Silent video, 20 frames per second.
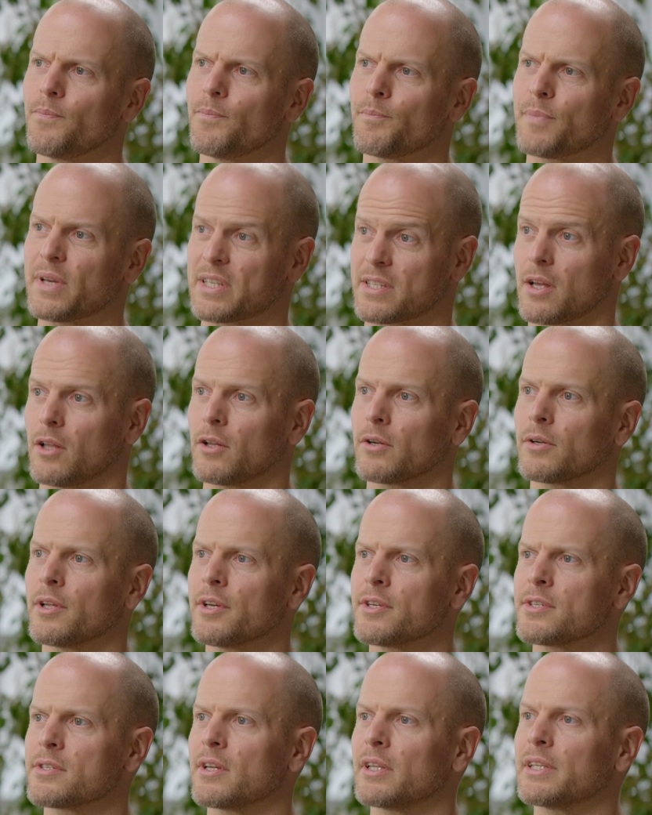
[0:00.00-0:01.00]
bestseller
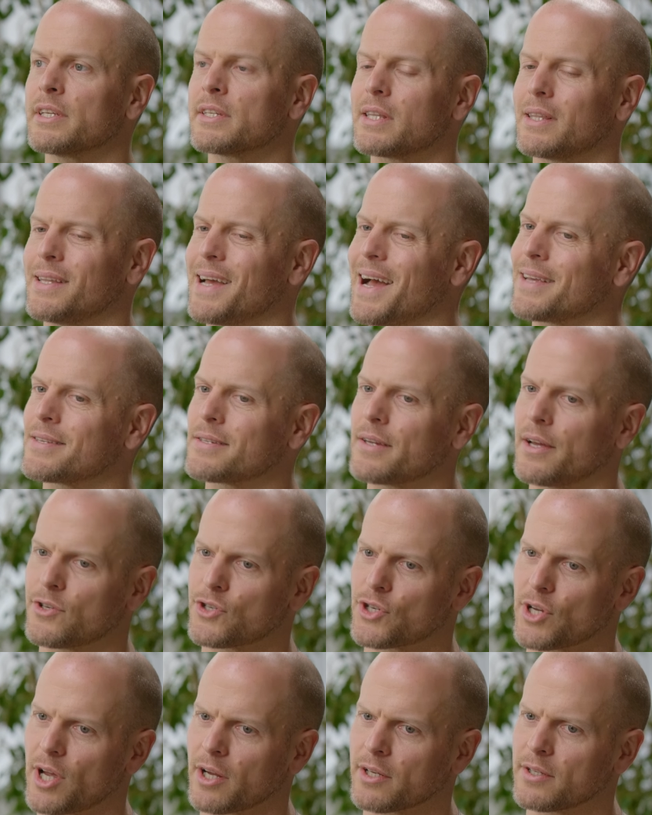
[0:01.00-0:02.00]
list, at least last I
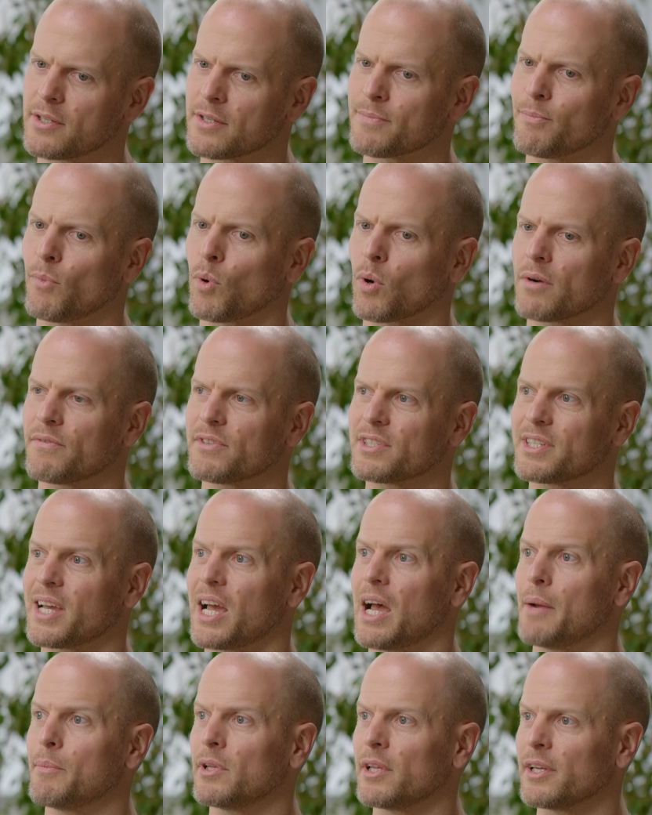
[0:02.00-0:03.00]
checked, is more of a
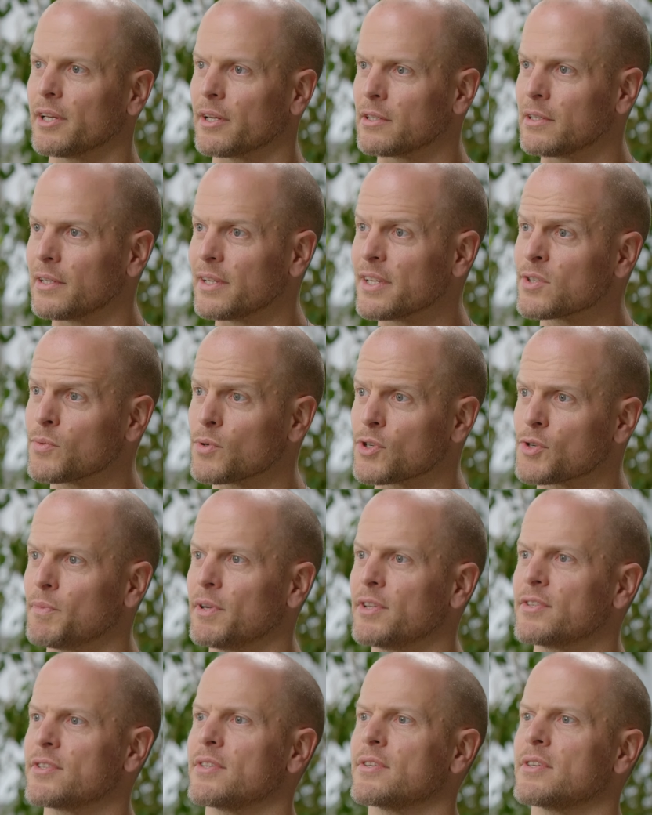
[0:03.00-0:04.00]
tabulated list, which
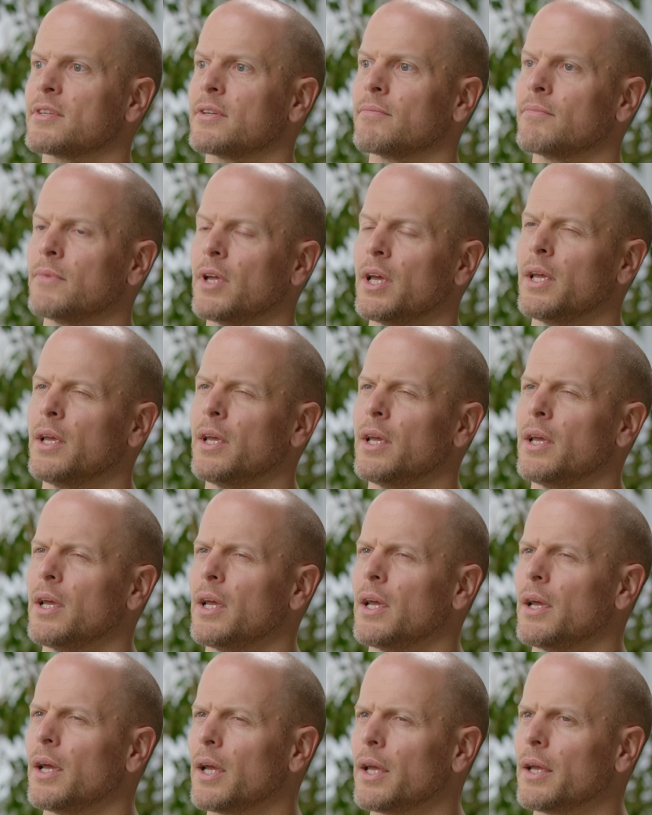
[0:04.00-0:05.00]
means it's an
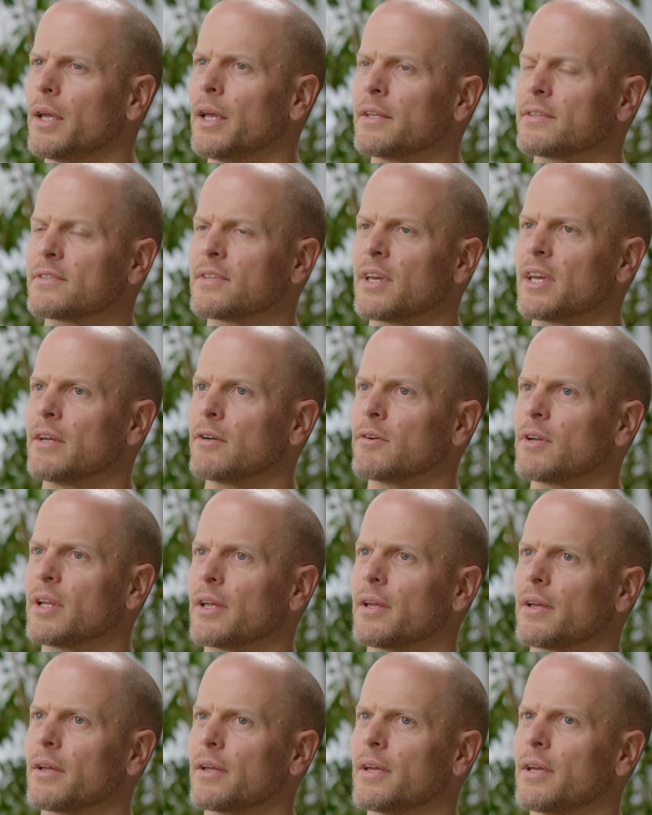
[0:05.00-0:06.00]
it's a
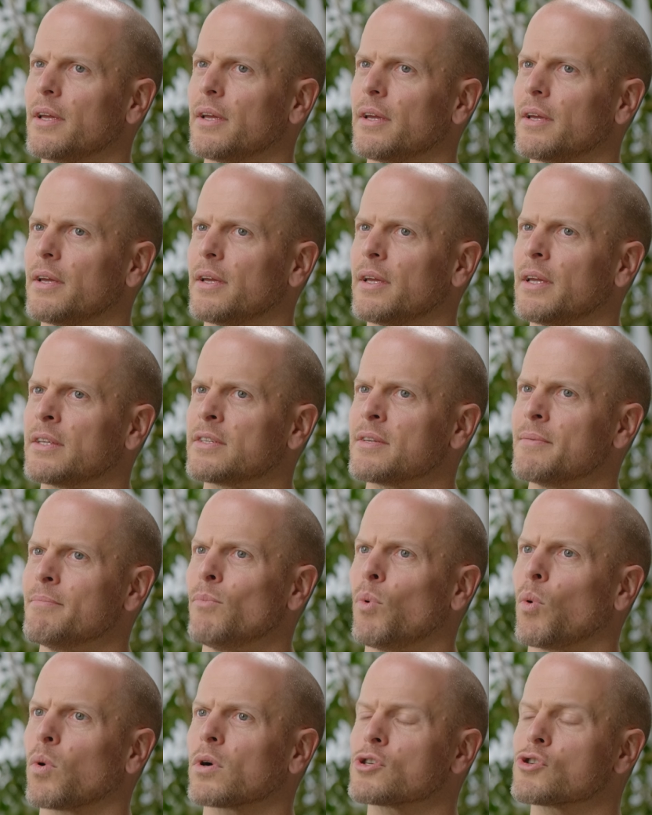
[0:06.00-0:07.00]
it's a
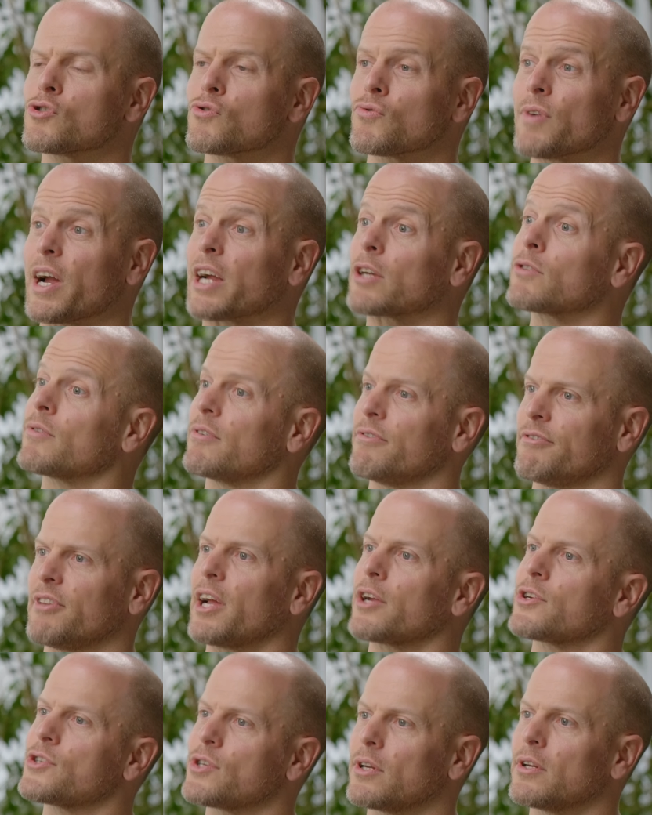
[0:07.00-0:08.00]
more direct
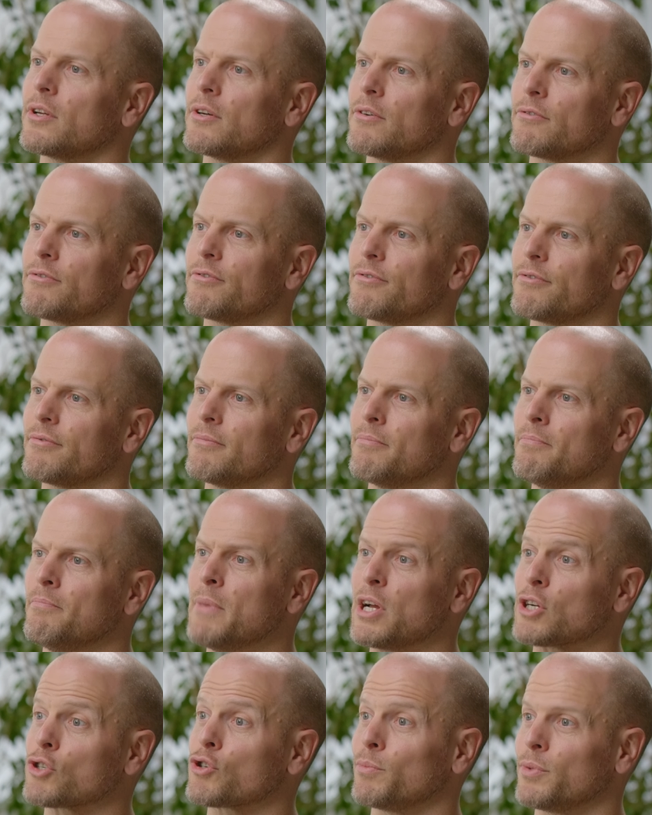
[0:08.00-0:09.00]
reflection of mm.
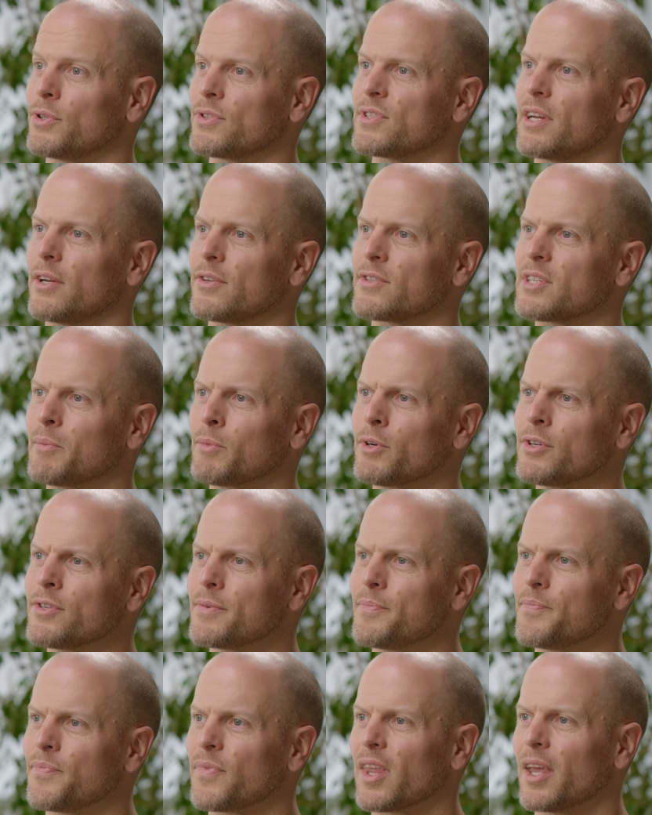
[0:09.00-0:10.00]
measurable sales
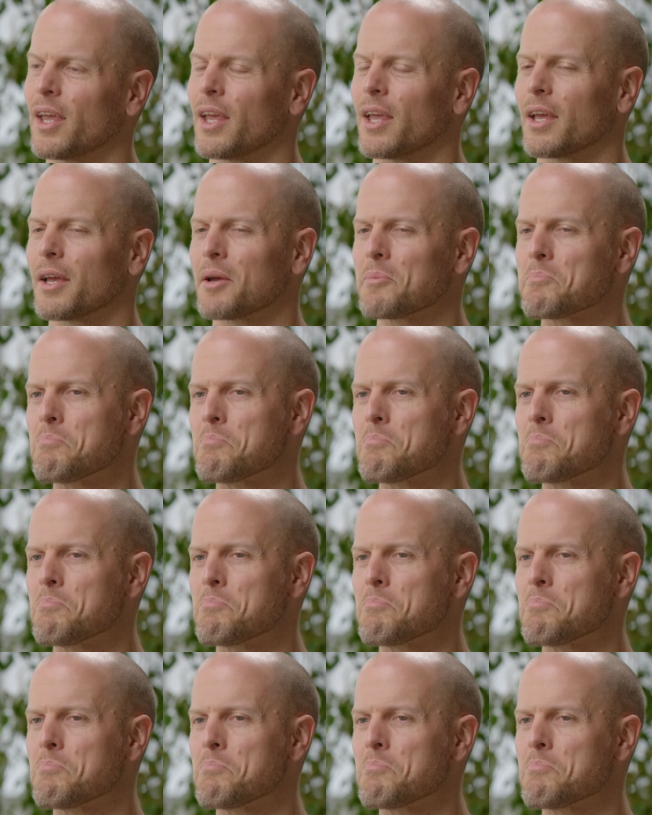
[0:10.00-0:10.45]
numbers. Mm -hmm.